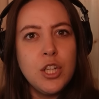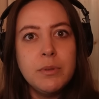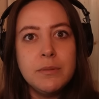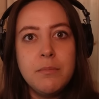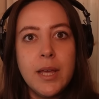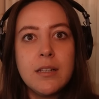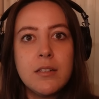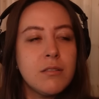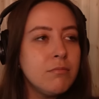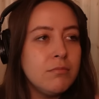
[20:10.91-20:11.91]
dominant
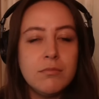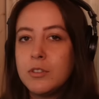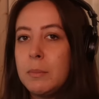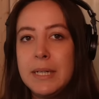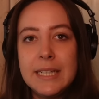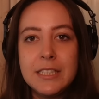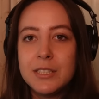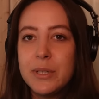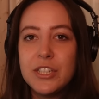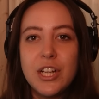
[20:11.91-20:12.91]
mix, completely
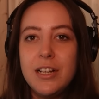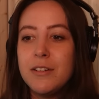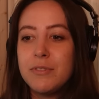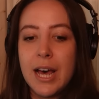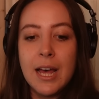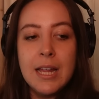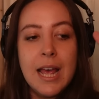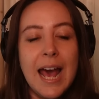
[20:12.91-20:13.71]
switched. I loved that.